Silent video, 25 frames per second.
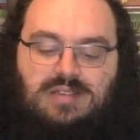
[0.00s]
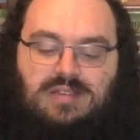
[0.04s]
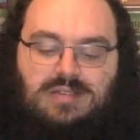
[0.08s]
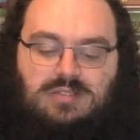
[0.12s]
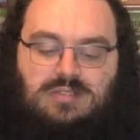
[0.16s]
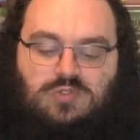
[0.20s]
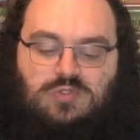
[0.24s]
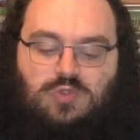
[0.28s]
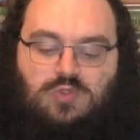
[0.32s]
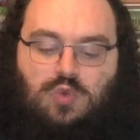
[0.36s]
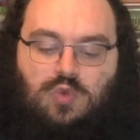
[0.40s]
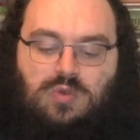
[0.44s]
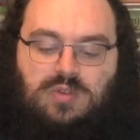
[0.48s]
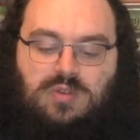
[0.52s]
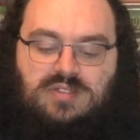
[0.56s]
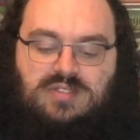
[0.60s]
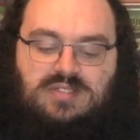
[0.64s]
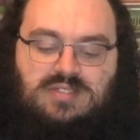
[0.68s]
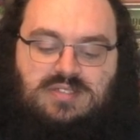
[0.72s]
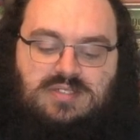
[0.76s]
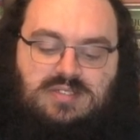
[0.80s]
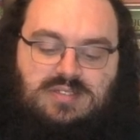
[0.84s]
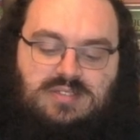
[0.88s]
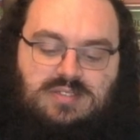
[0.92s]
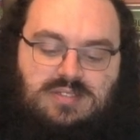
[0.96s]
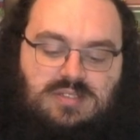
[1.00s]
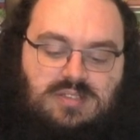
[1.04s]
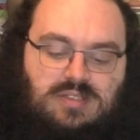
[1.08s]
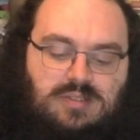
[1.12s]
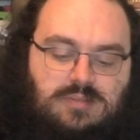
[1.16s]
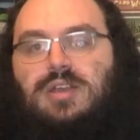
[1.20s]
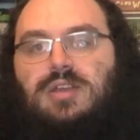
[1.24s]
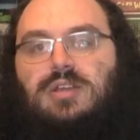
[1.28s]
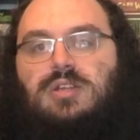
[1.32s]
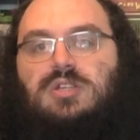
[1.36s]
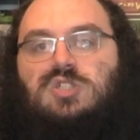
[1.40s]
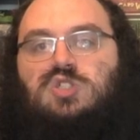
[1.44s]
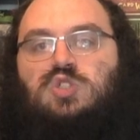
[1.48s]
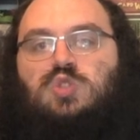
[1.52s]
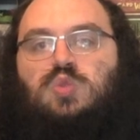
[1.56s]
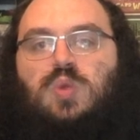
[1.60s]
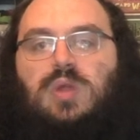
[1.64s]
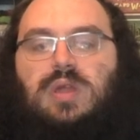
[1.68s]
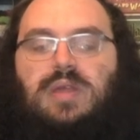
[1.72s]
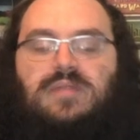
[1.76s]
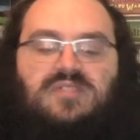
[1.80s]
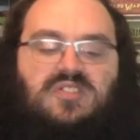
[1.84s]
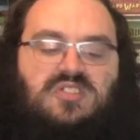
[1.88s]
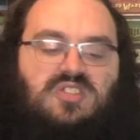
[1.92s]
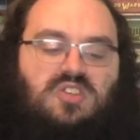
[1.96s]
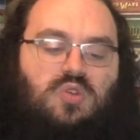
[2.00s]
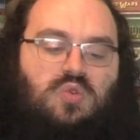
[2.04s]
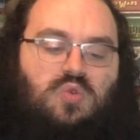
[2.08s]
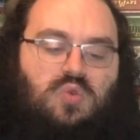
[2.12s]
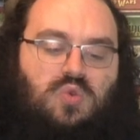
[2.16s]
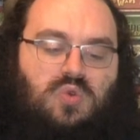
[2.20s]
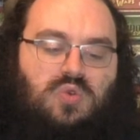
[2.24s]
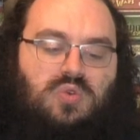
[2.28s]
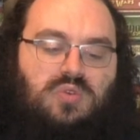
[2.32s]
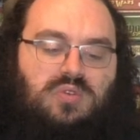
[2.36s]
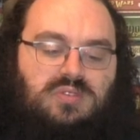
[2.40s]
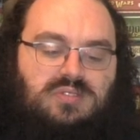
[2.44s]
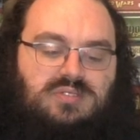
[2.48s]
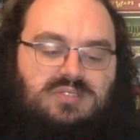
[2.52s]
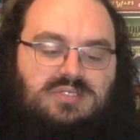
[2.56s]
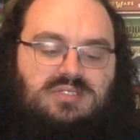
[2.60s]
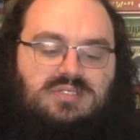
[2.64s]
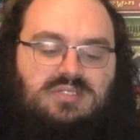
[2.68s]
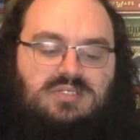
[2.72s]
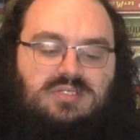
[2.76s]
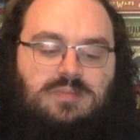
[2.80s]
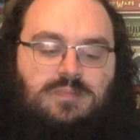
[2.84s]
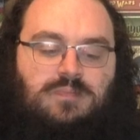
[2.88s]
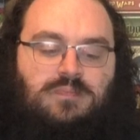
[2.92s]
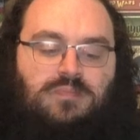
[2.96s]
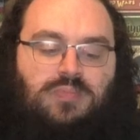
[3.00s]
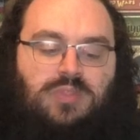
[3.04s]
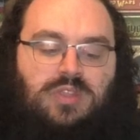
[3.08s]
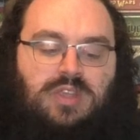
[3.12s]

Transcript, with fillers: does for us. Triumph of the Hordes.